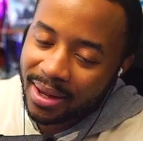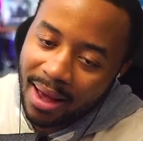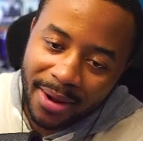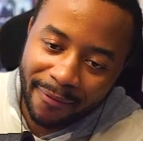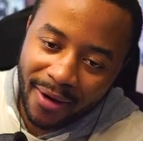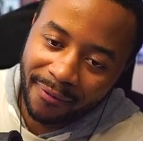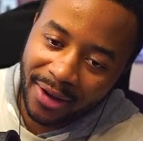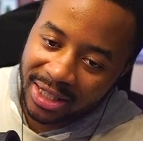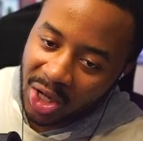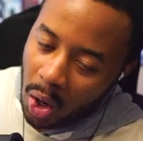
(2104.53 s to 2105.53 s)
I mean, Final
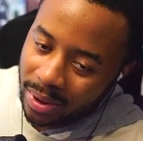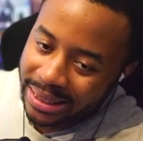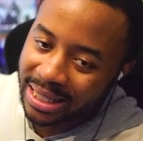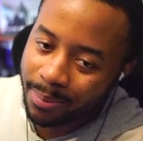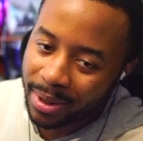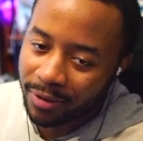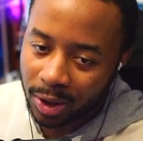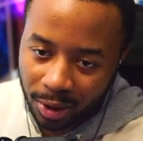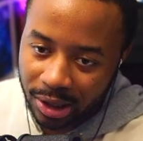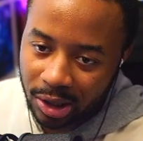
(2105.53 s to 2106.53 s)
Fantasy always has a bit of a
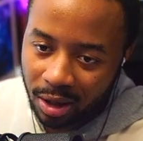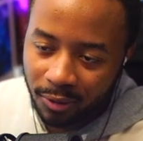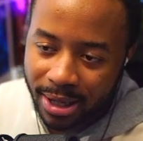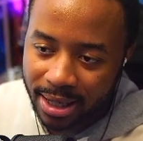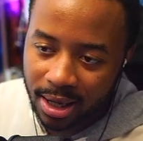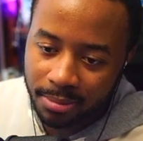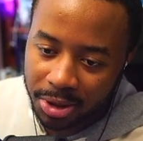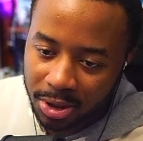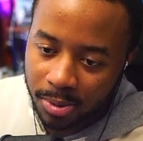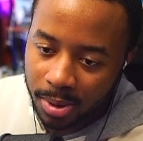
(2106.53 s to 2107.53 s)
learning curve when it comes
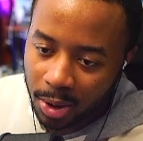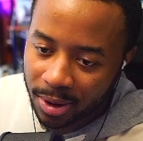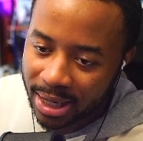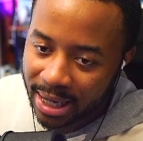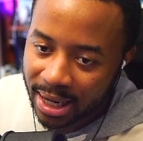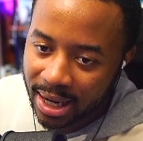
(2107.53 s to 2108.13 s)
to learning